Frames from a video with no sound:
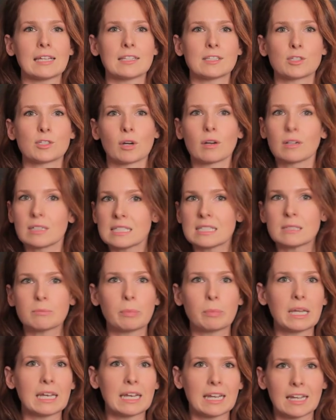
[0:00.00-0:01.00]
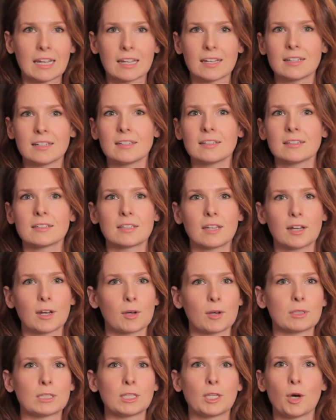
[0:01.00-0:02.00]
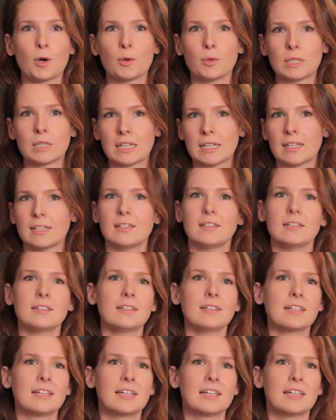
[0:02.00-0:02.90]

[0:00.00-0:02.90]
it starts spinning, you know, loading,